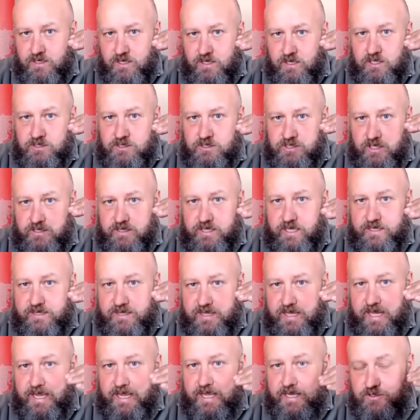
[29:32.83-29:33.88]
so that
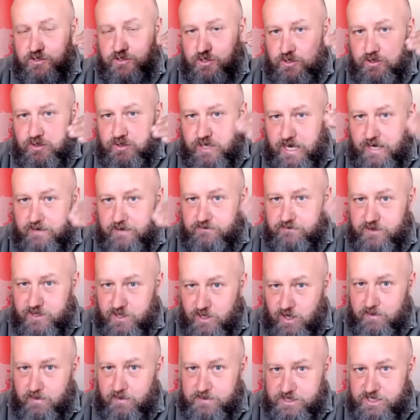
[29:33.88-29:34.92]
they do have the
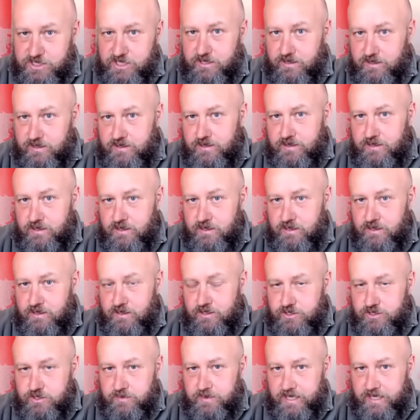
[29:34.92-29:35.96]
option to
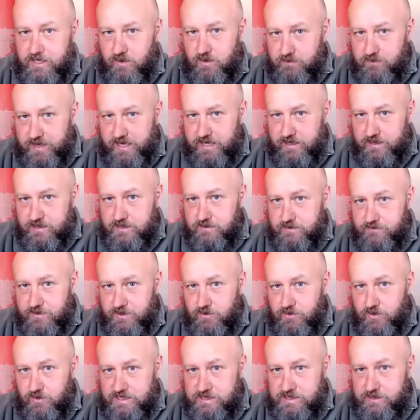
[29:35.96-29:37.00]
be competitive in the
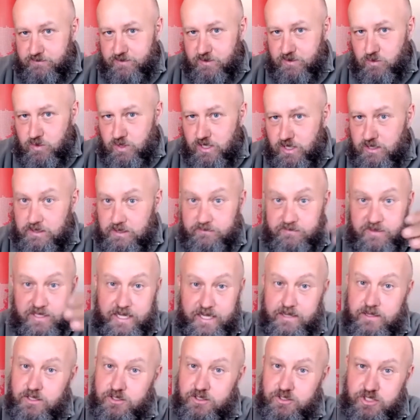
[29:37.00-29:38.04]
rest of the world. If they
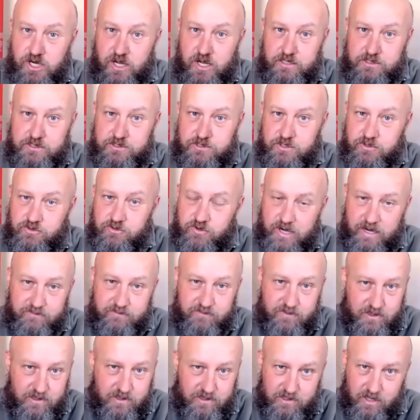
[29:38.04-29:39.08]
get the chance to
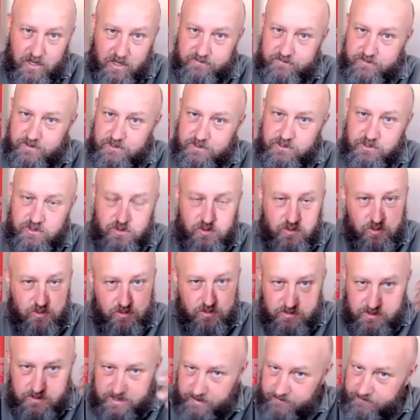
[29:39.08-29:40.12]
travel after
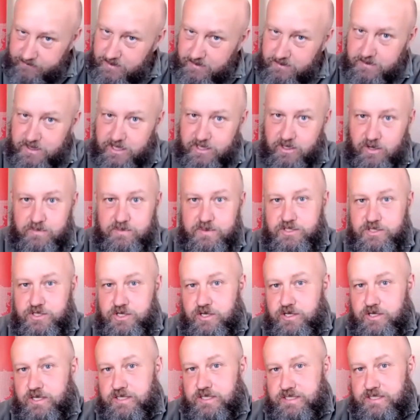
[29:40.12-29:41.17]
school, give them the
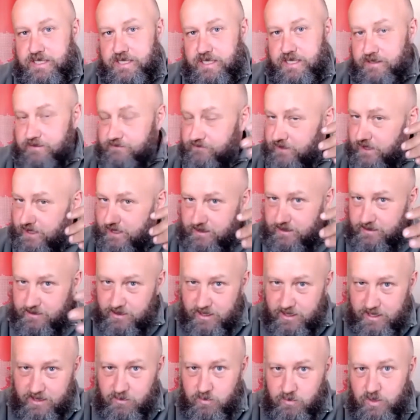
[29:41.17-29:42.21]
opportunity. If they can
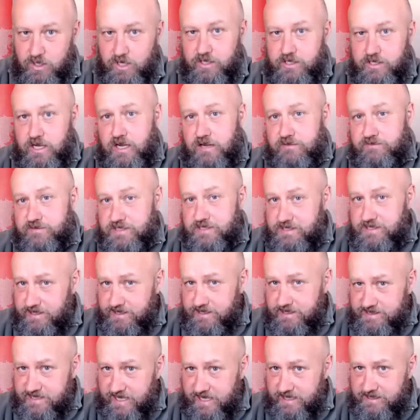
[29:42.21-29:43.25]
go and work
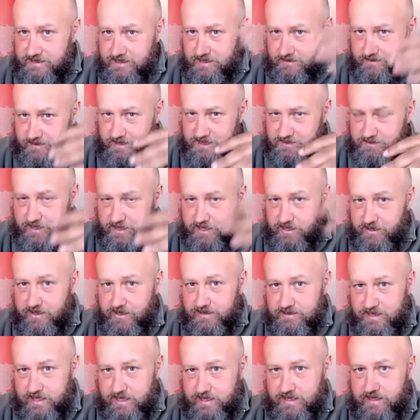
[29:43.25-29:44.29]
overseas, gain some
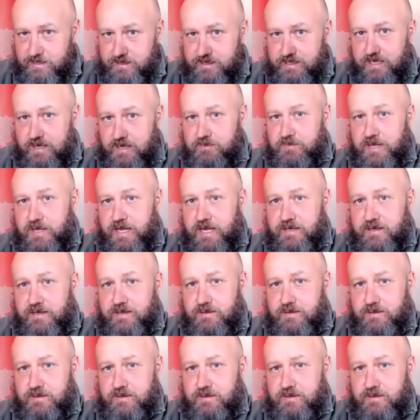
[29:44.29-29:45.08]
experience, they can come back.